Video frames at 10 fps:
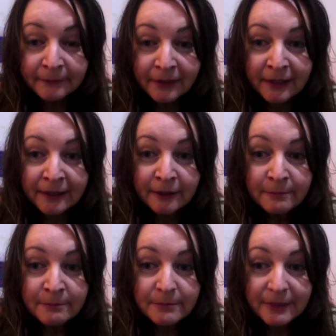
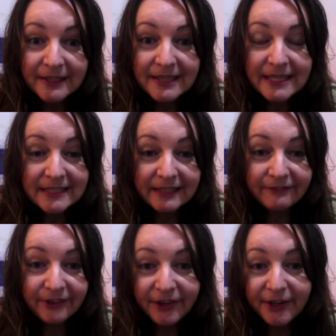But it is
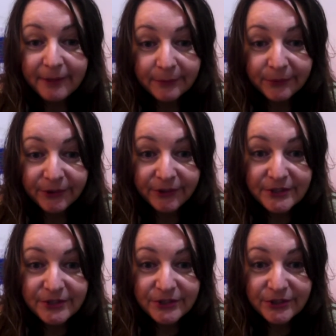very
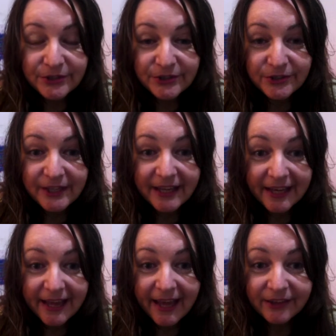important to
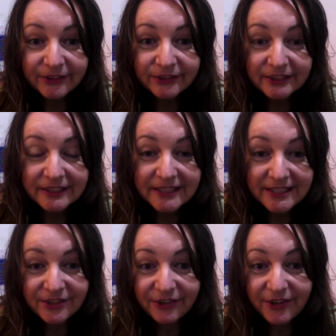get out
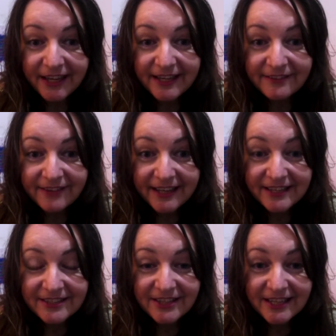this creative
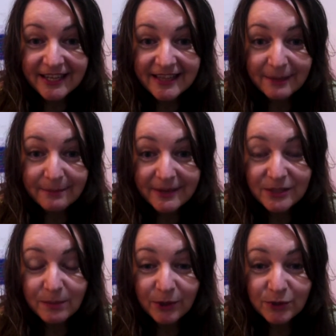energy in the
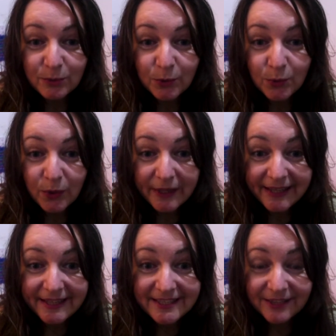best possible
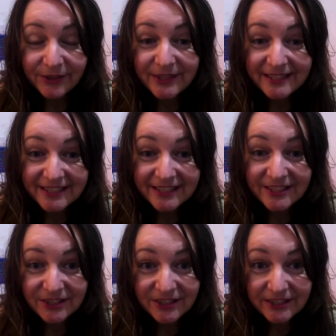way so it doesn't
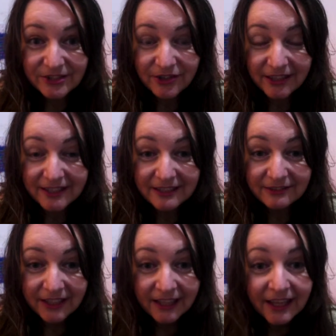turn destructive.
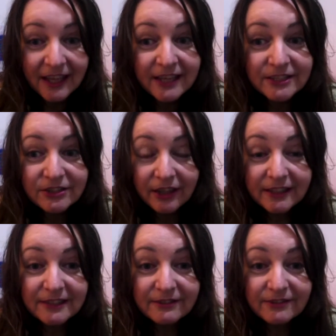
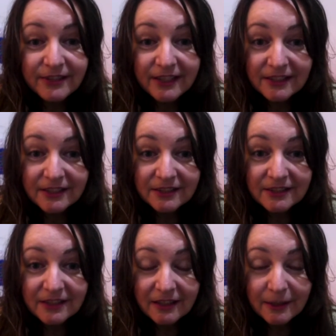Destructive
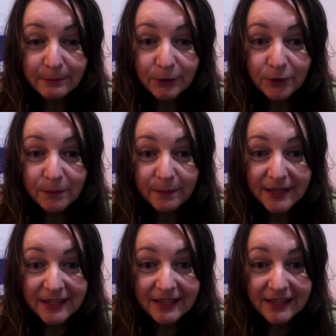things could
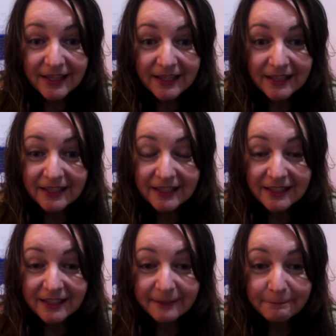be
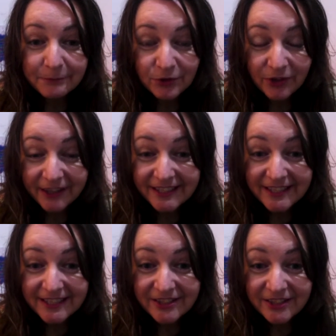drug
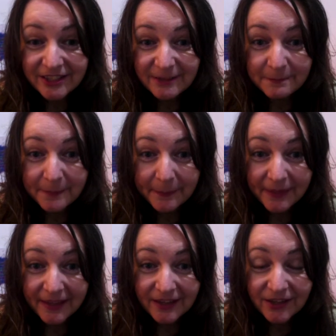addiction,
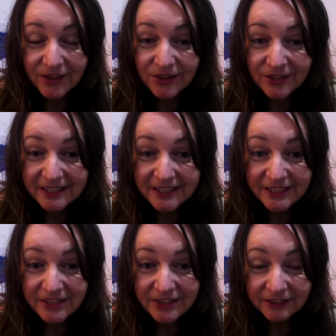alcohol
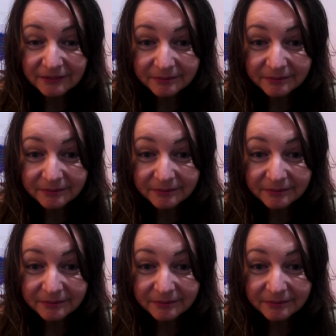addiction.